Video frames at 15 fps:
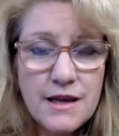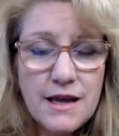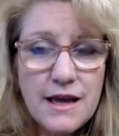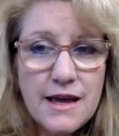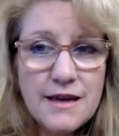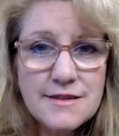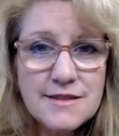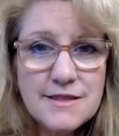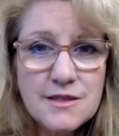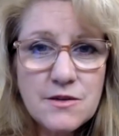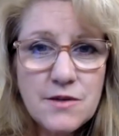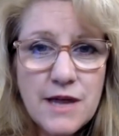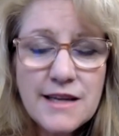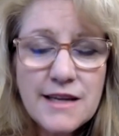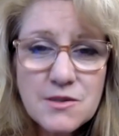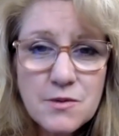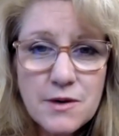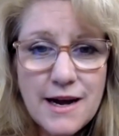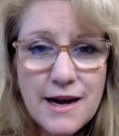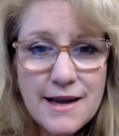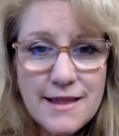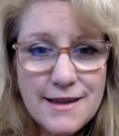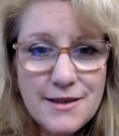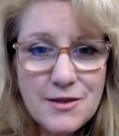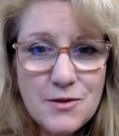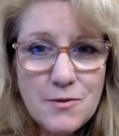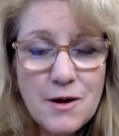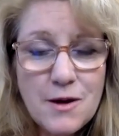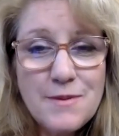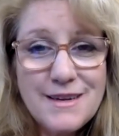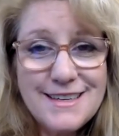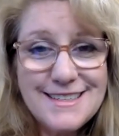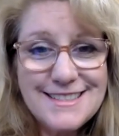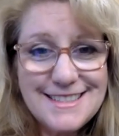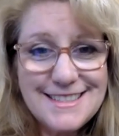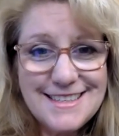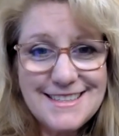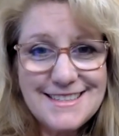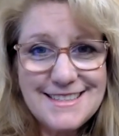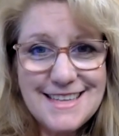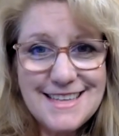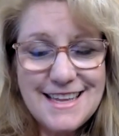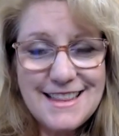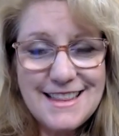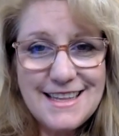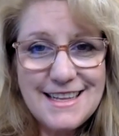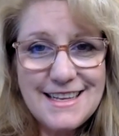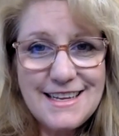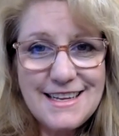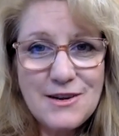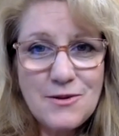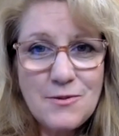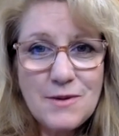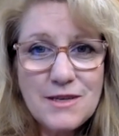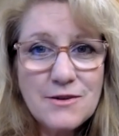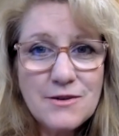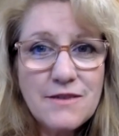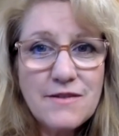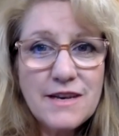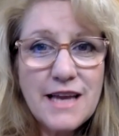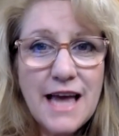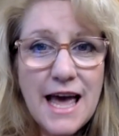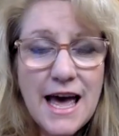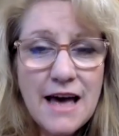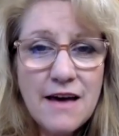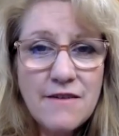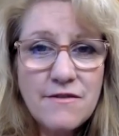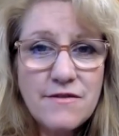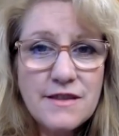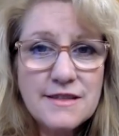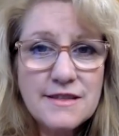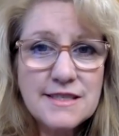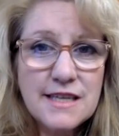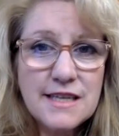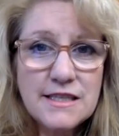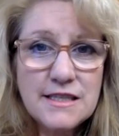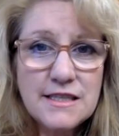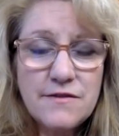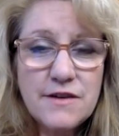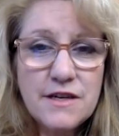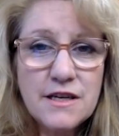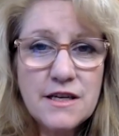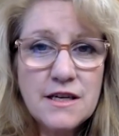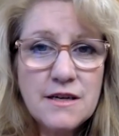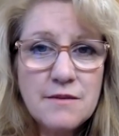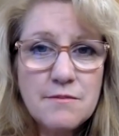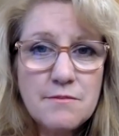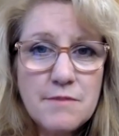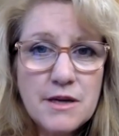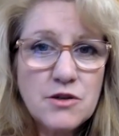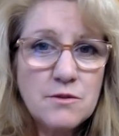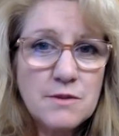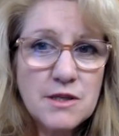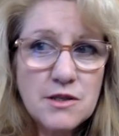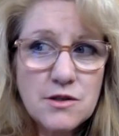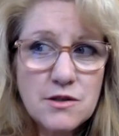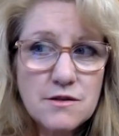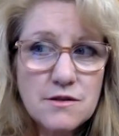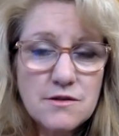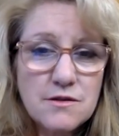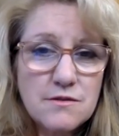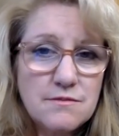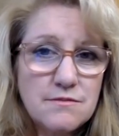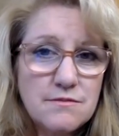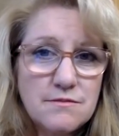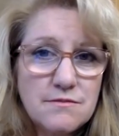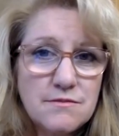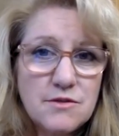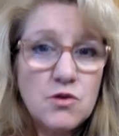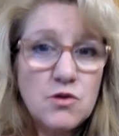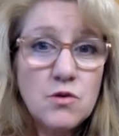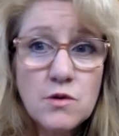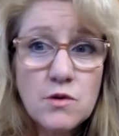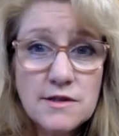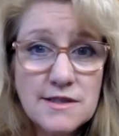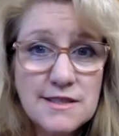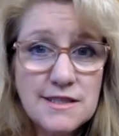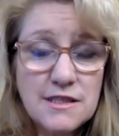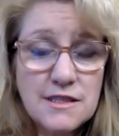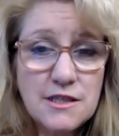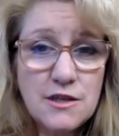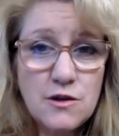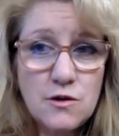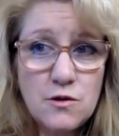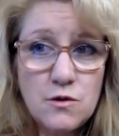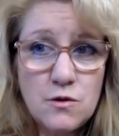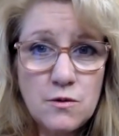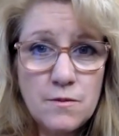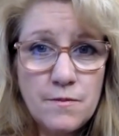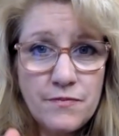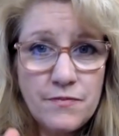And so that's where I think the rub is that, we don't even have the scientific measurement tools to